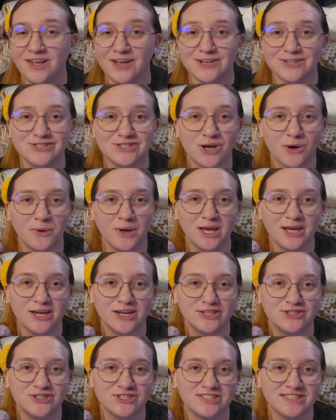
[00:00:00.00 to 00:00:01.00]

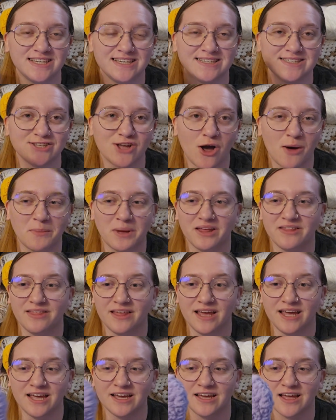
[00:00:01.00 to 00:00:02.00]
Sewing just is not my
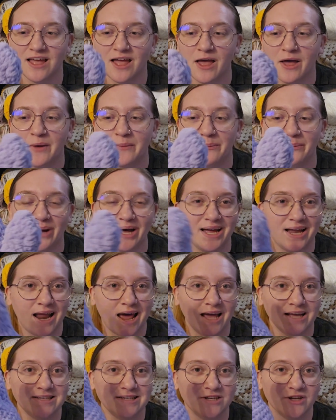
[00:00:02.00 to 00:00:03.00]
thing, but
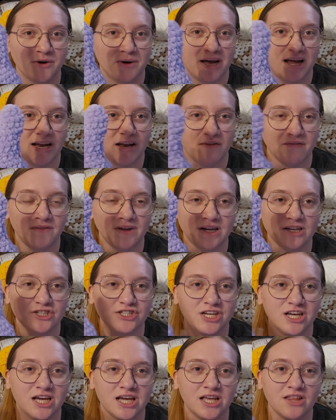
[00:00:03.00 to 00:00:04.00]
I did go ahead and
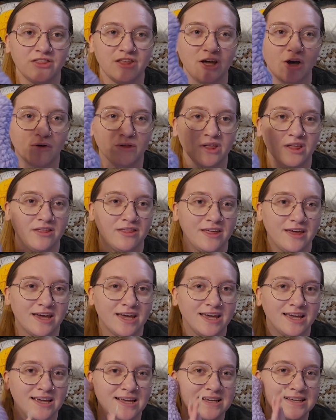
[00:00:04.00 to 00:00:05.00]
finish it. The only thing
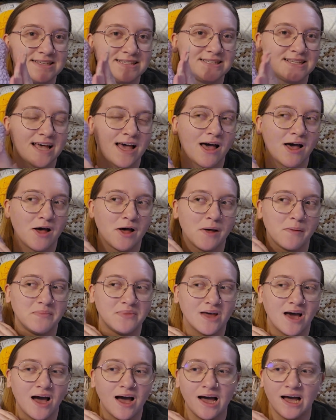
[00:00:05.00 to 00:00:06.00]
is
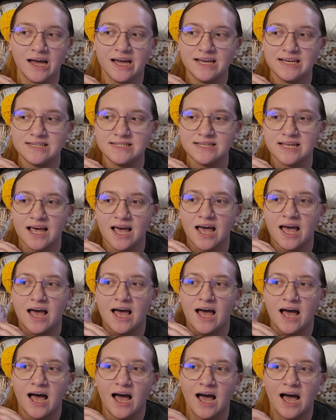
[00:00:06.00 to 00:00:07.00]
the eyes.
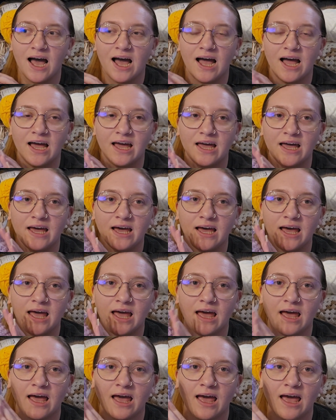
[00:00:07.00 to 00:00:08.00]
I
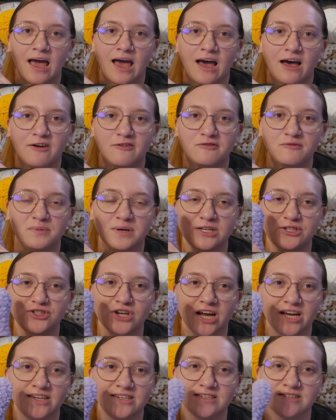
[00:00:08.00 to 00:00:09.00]
have been
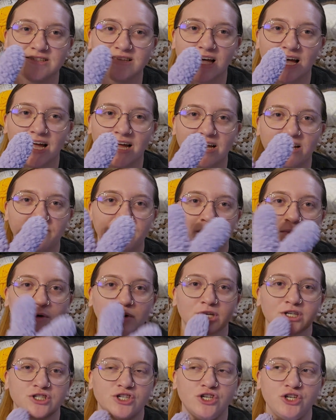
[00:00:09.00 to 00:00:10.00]
trying to decide if I'm
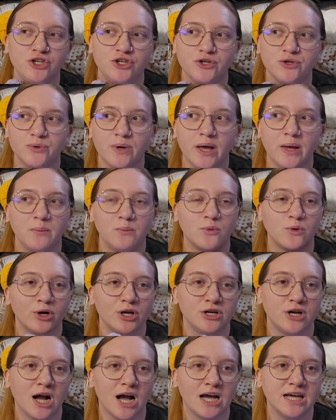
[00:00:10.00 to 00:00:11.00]
going to
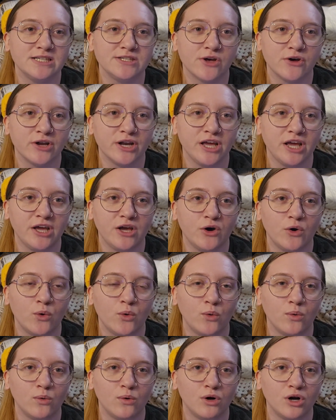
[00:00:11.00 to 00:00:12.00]
embroider eyes on it
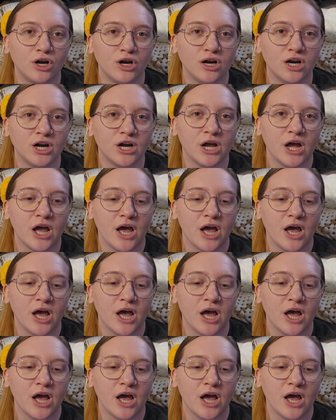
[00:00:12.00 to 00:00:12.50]
or